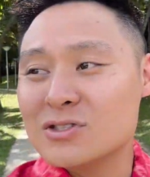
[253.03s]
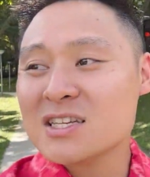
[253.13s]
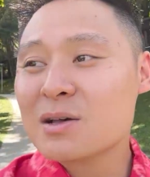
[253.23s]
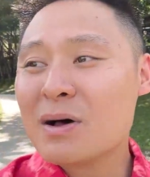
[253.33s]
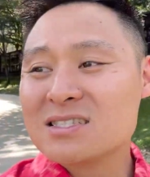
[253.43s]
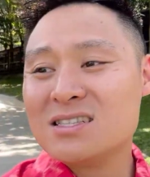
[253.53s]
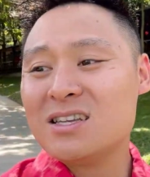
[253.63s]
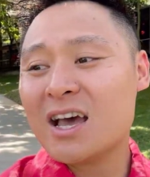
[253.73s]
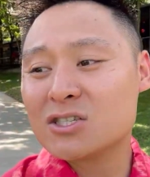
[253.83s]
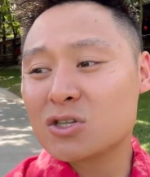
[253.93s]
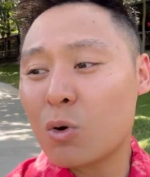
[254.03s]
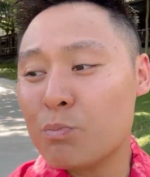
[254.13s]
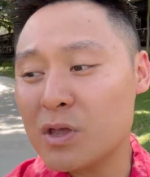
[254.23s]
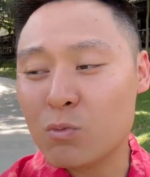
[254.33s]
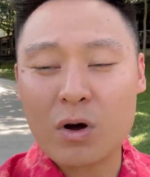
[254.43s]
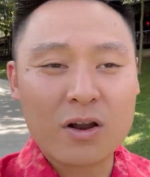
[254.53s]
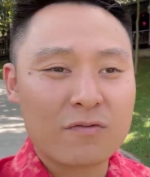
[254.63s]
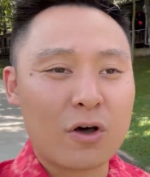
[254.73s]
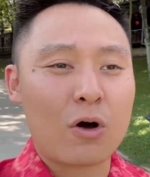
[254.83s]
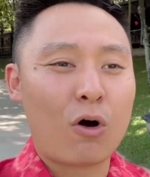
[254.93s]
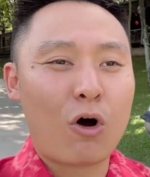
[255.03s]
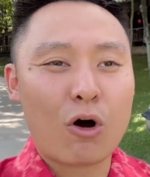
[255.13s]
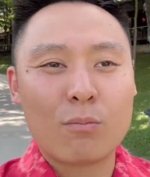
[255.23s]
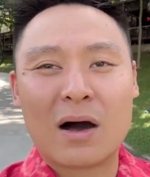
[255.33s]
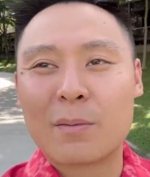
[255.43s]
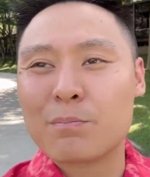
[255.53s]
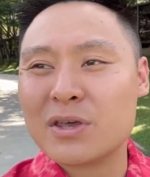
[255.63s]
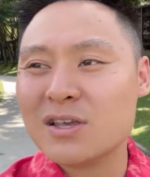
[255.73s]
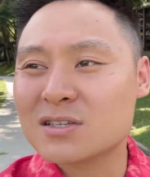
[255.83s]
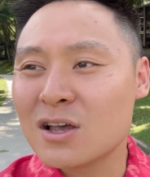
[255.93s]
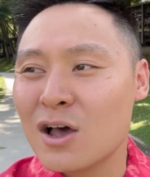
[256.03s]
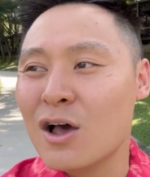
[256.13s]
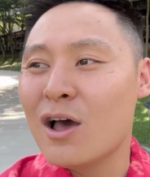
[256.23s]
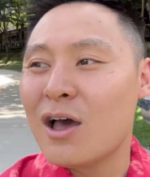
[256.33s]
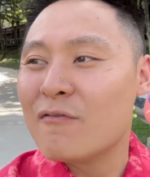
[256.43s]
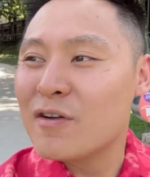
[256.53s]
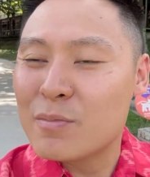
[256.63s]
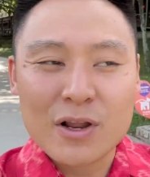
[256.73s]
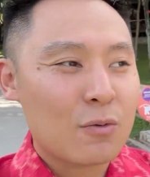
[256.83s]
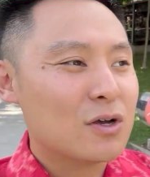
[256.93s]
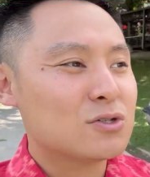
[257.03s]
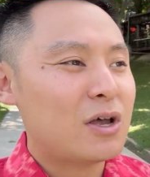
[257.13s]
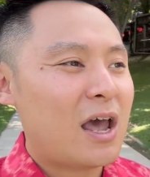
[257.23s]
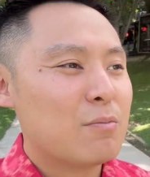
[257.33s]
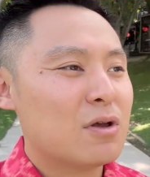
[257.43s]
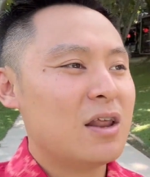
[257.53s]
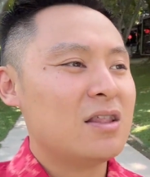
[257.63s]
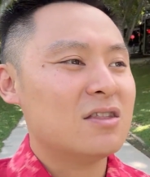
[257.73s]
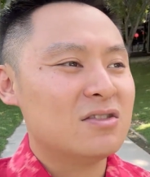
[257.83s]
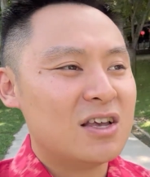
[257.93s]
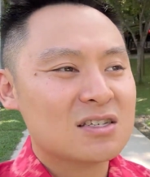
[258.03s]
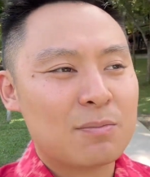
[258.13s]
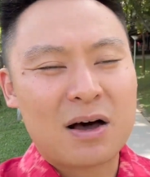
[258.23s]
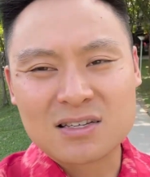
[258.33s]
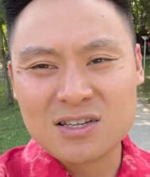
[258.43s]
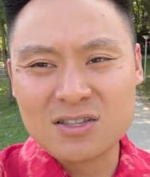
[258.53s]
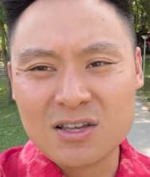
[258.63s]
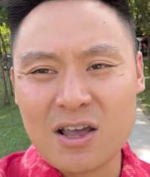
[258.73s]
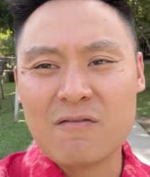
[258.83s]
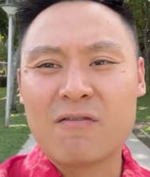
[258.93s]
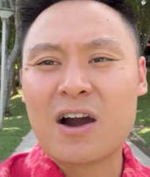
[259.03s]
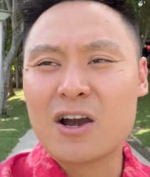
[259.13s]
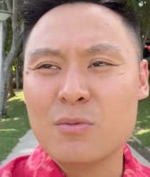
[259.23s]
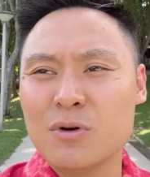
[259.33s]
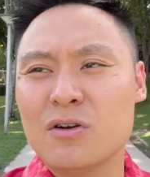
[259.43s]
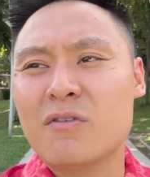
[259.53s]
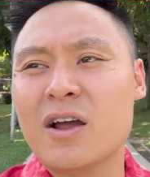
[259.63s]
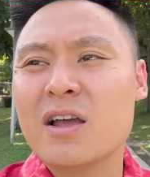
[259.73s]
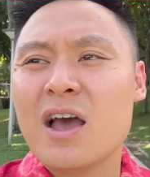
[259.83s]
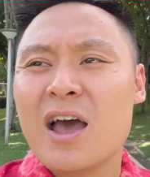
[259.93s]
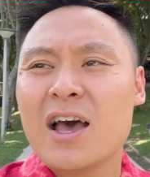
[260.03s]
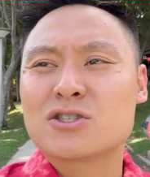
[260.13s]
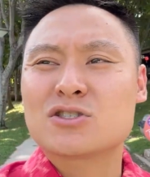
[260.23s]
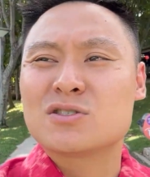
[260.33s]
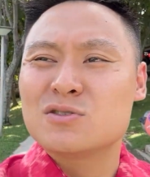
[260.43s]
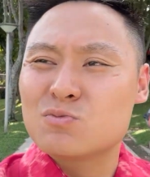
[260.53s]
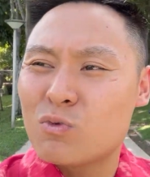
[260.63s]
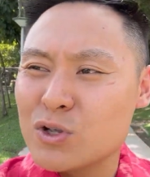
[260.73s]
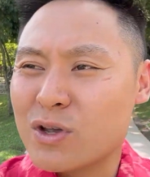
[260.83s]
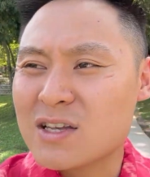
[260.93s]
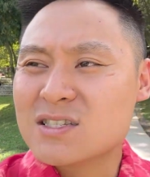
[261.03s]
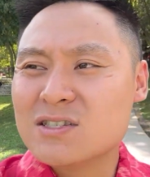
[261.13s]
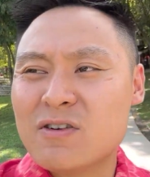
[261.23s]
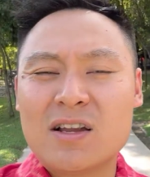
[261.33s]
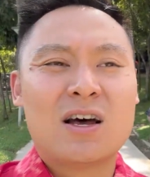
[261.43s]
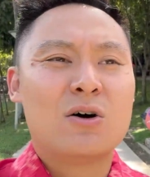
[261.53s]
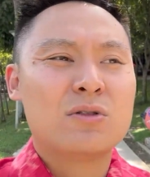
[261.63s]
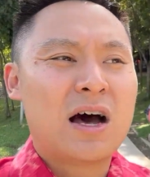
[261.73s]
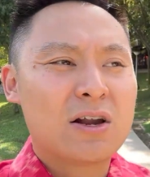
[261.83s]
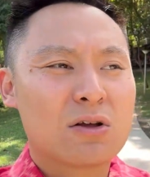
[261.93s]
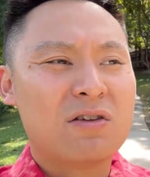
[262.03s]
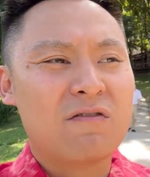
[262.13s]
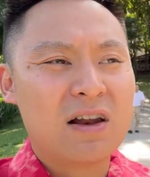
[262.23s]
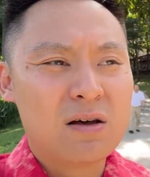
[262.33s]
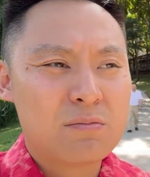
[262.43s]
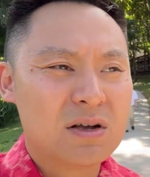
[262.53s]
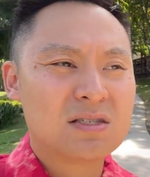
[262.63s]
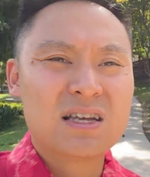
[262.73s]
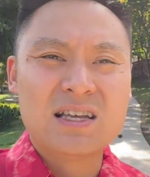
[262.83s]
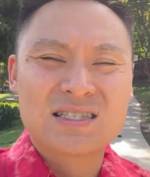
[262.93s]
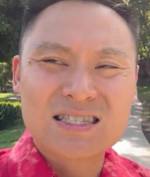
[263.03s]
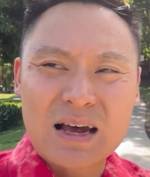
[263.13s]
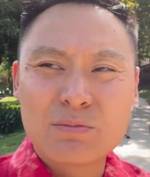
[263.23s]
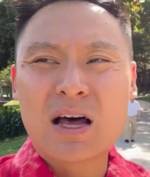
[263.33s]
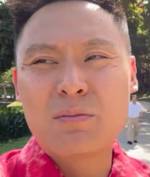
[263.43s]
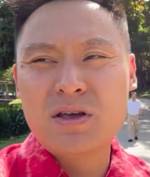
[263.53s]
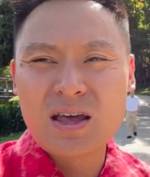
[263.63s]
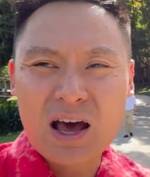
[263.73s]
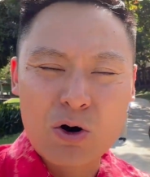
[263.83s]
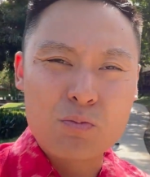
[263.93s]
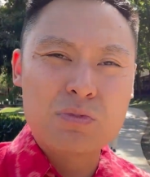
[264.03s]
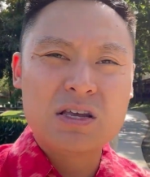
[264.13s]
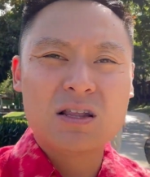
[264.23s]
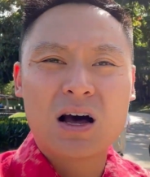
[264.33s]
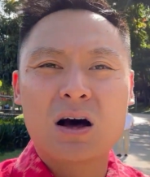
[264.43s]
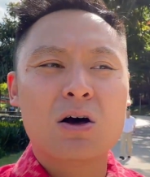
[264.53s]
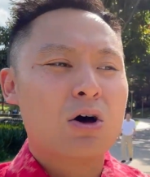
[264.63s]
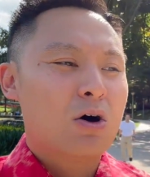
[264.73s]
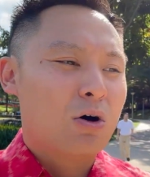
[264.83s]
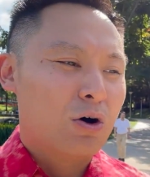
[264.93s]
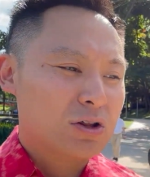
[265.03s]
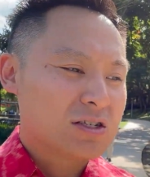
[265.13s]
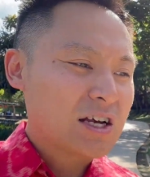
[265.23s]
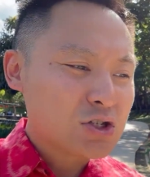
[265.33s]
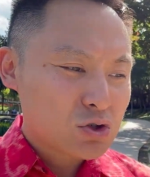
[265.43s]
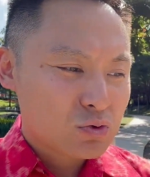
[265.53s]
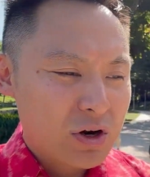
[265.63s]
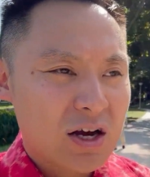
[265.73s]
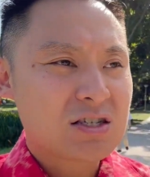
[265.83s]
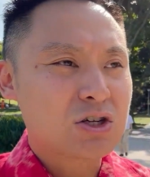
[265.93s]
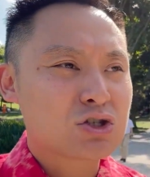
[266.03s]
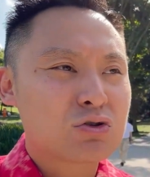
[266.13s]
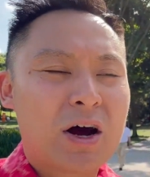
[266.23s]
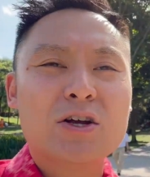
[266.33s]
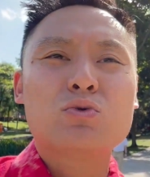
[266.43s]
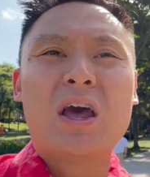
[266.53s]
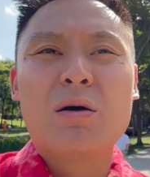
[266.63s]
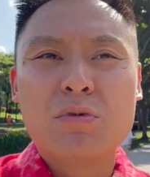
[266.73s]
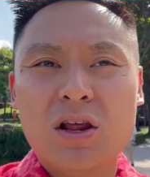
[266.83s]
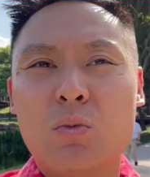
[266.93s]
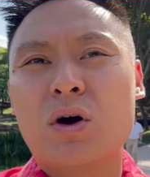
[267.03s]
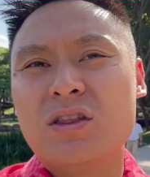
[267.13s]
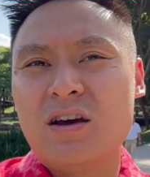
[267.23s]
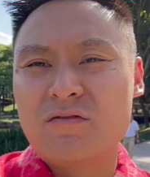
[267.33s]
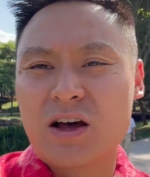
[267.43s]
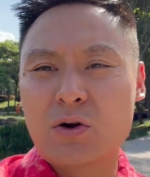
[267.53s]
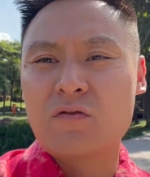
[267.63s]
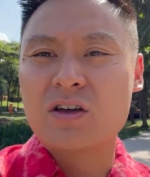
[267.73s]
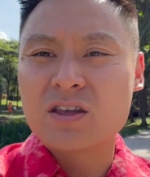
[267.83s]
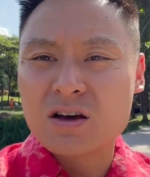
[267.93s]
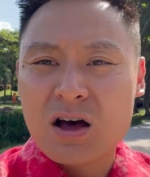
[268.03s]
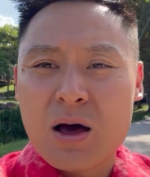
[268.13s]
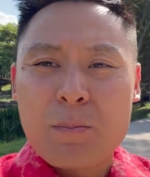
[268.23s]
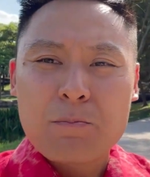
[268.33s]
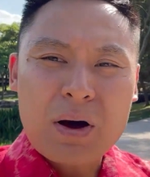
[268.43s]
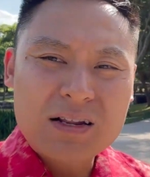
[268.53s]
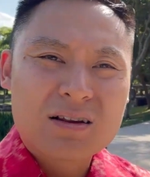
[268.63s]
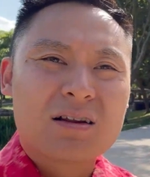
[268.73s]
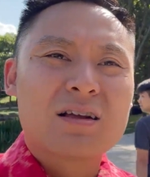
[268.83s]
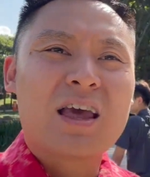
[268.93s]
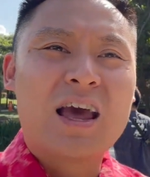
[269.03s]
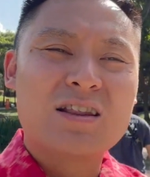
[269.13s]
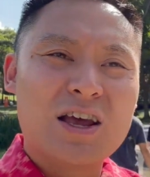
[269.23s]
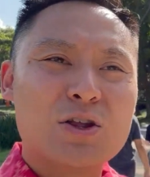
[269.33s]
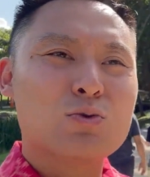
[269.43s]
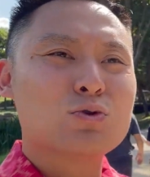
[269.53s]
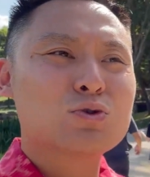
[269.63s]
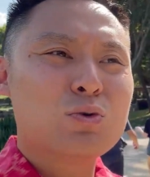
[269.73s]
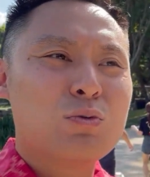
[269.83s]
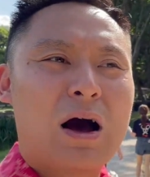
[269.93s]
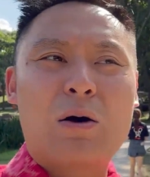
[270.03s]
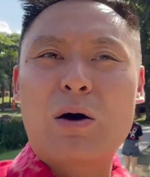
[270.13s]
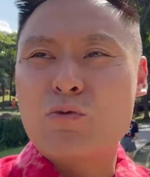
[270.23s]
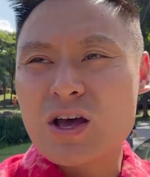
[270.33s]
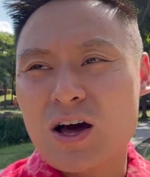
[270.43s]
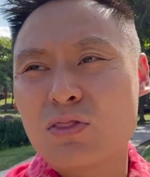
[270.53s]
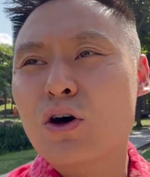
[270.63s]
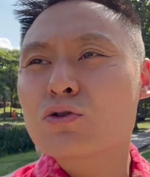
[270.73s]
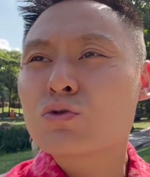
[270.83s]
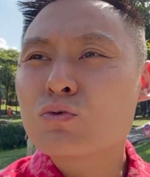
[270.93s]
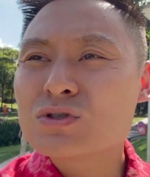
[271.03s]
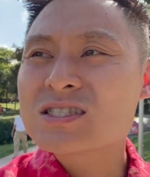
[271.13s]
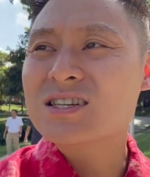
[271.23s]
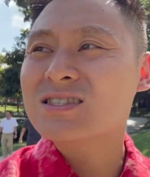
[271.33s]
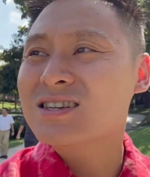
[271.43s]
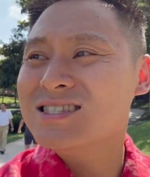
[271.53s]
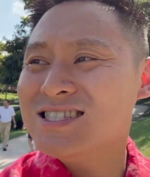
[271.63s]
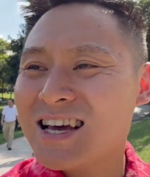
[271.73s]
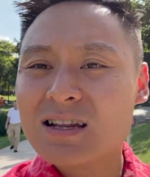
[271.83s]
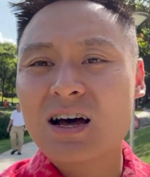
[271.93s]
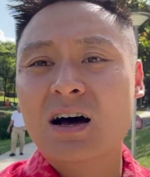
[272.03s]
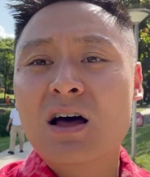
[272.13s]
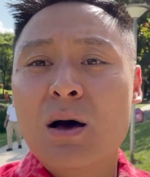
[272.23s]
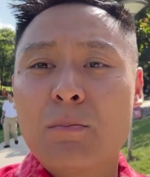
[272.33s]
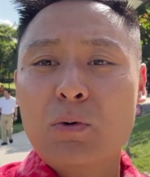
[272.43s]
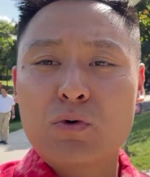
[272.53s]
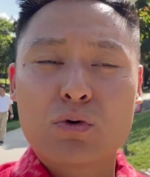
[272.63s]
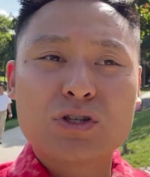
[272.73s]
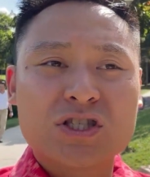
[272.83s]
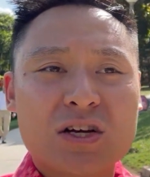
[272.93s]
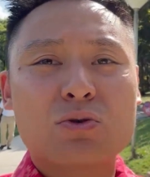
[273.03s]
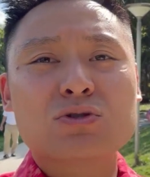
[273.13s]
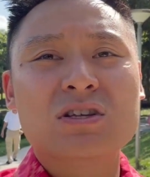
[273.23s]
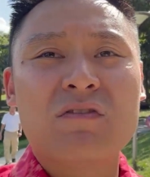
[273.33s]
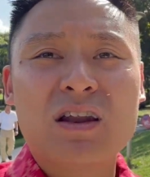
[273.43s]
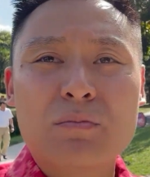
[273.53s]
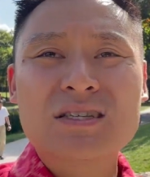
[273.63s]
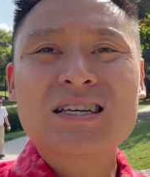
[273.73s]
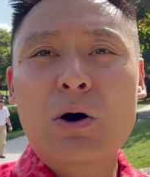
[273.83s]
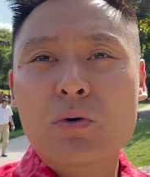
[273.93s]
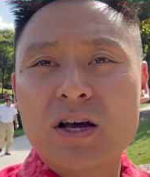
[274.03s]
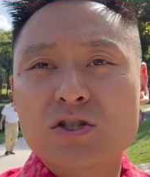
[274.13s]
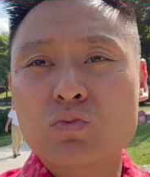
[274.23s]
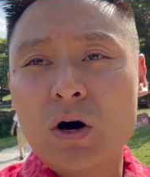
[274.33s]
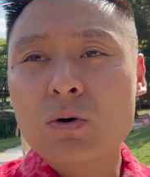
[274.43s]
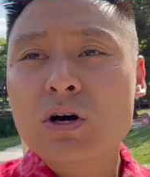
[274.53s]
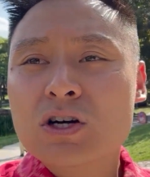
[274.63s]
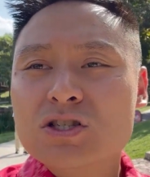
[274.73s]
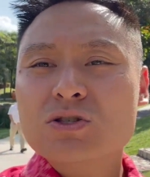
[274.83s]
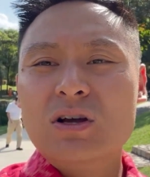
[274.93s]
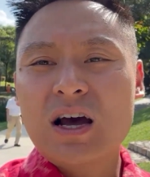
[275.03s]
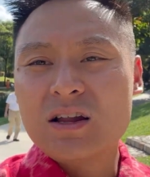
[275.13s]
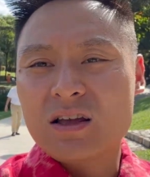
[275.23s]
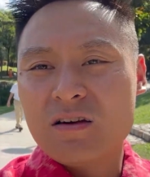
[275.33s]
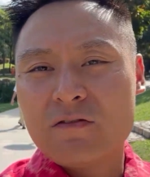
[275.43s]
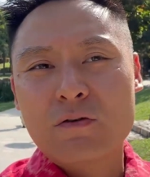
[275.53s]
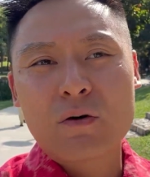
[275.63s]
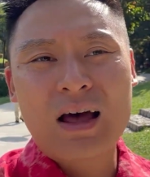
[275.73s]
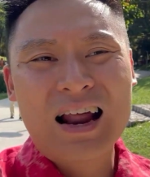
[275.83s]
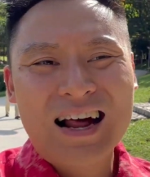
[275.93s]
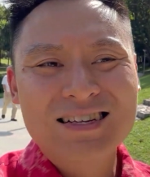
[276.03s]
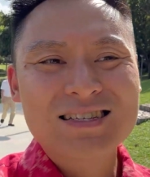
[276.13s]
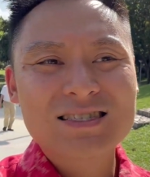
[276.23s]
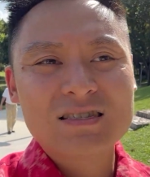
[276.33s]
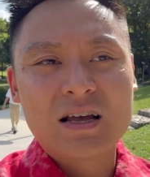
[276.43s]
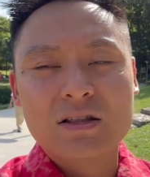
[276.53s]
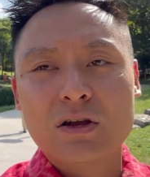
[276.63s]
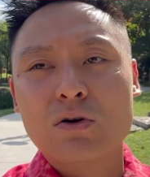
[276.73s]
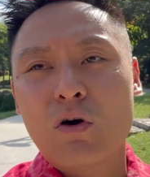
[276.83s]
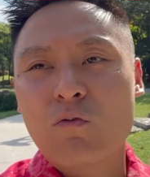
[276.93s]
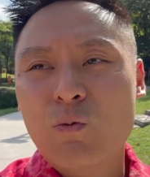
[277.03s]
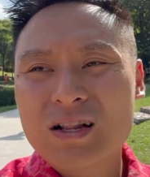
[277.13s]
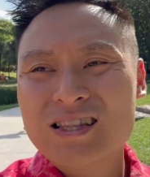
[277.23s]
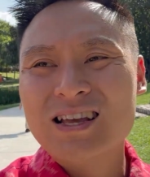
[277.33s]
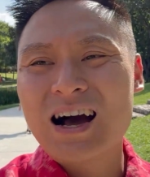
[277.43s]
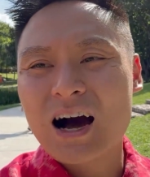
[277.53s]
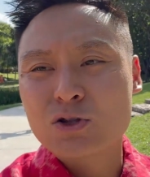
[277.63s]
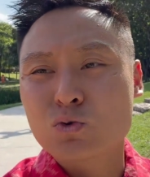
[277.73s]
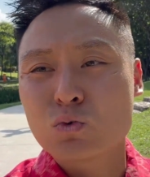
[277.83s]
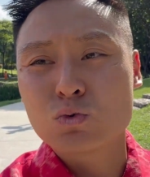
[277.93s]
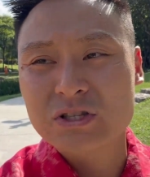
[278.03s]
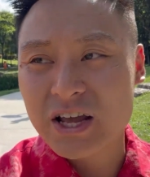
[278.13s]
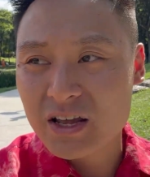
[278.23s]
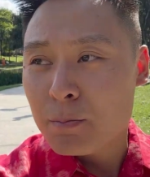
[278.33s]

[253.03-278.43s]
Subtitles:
Desa ParkCity has been one of the hallmark piece. Everybody wants to emulate the Desa ParkCity environment, right? As what you can see right now, the other developments in Sime Darby, Elmina, or the Sun Suryas are trying to emulate what they have done over here. But can they do so? We are not too certain yet lah. But we'll go and check those developments out as well, just to kind of give you an understanding of what they are today.